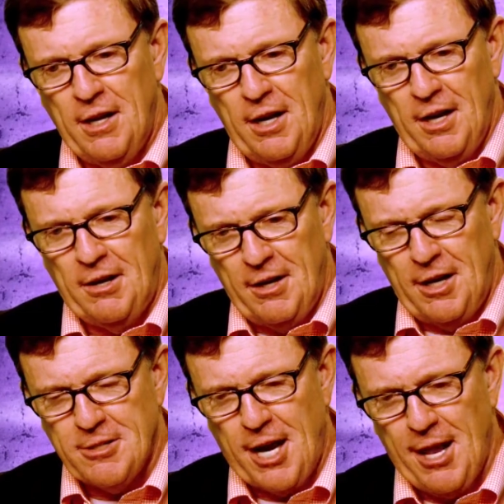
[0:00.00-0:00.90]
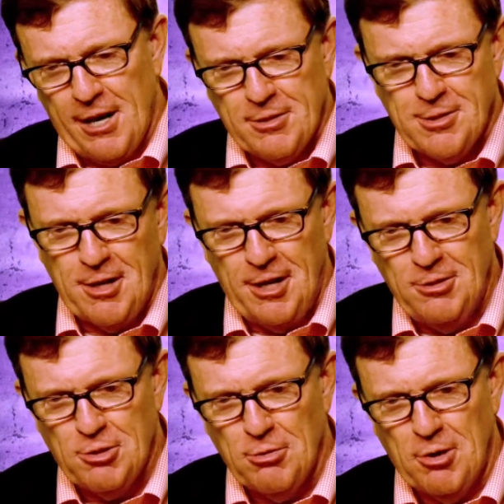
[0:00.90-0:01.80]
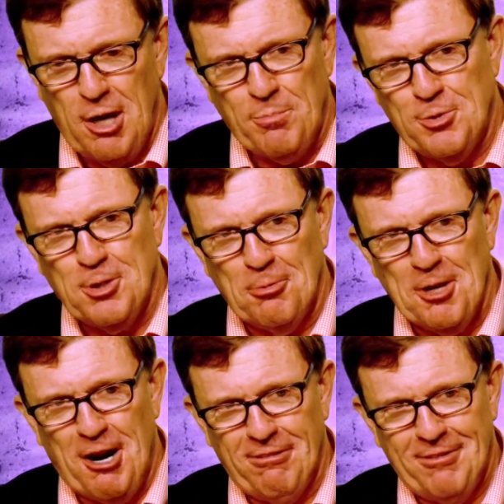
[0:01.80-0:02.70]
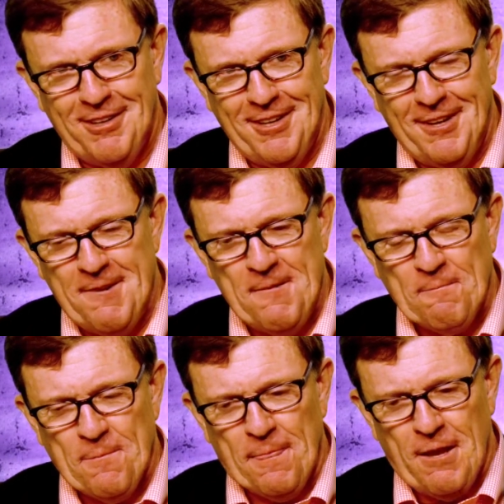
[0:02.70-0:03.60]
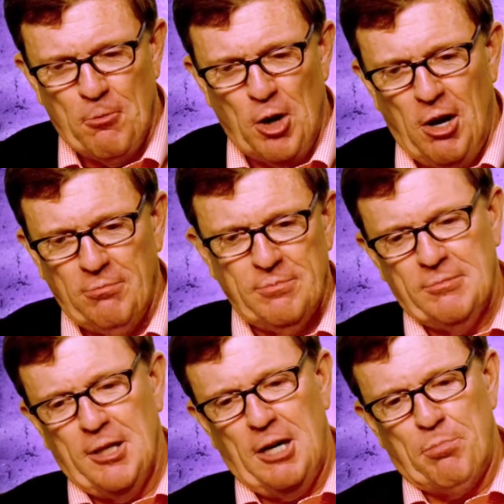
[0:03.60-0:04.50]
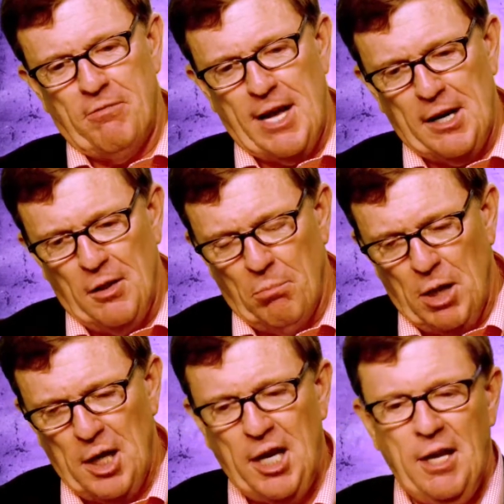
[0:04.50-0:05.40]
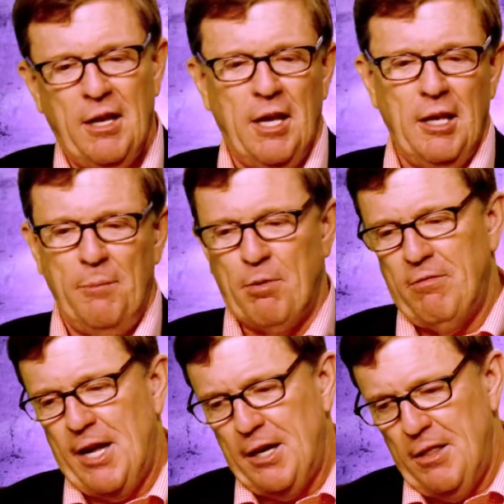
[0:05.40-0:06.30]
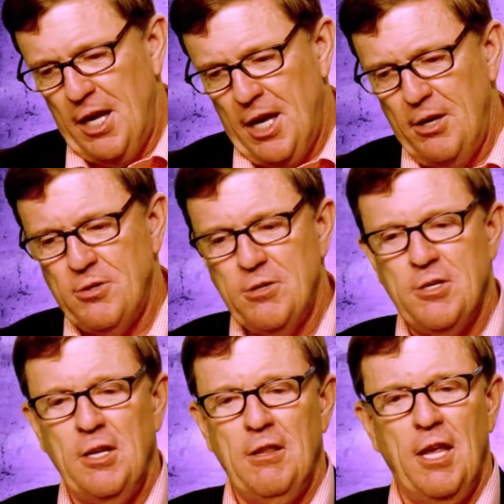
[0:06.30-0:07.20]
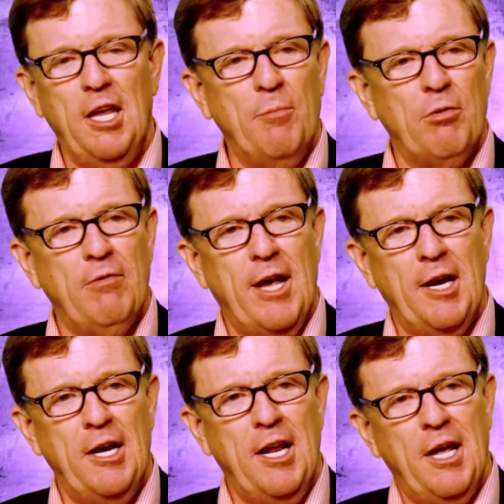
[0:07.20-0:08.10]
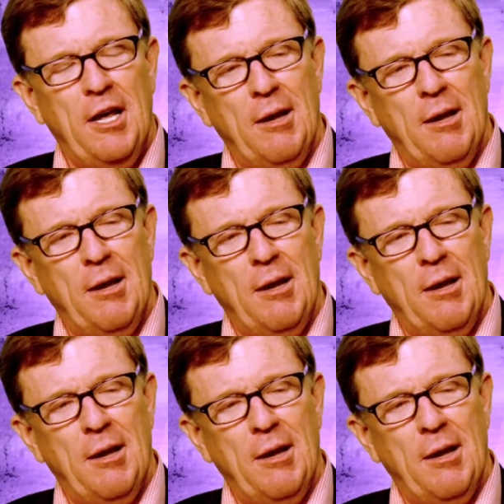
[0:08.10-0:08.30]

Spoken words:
And as I like to say, he showed up and showed off. Well, God provided the money. He provided the agency. Then he provided